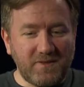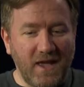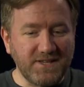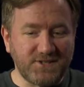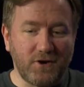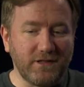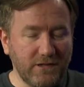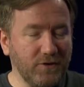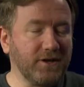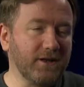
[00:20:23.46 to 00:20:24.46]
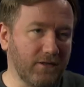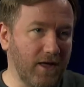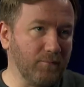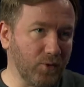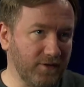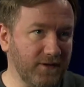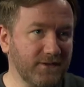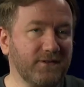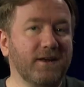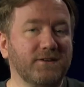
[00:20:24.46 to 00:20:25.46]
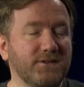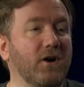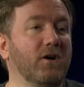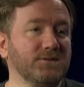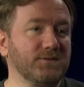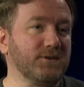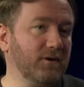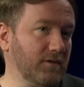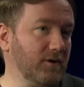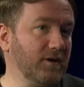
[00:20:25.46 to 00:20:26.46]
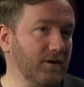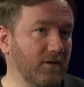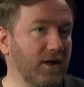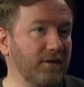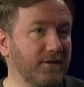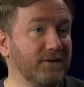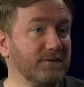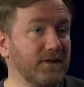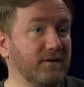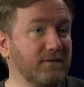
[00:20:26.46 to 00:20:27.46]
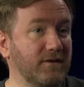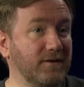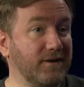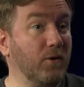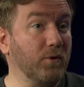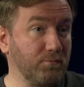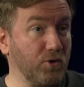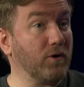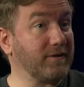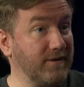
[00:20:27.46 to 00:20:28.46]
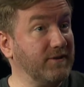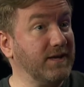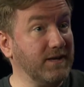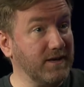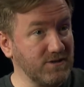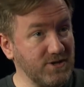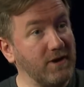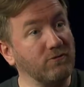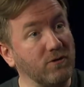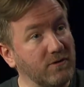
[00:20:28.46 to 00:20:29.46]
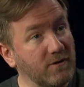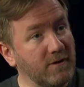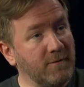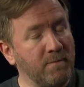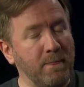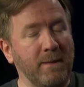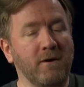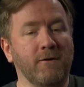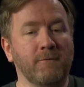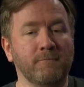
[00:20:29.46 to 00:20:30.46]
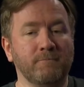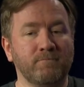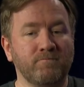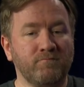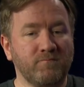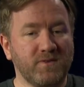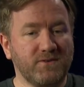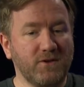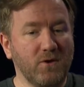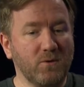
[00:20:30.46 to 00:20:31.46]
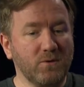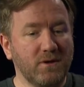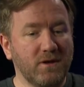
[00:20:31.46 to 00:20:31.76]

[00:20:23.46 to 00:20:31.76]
I started looking at a lot more things. And I st also started looking at a lot of things that, that dealt with productivity in general. Um, so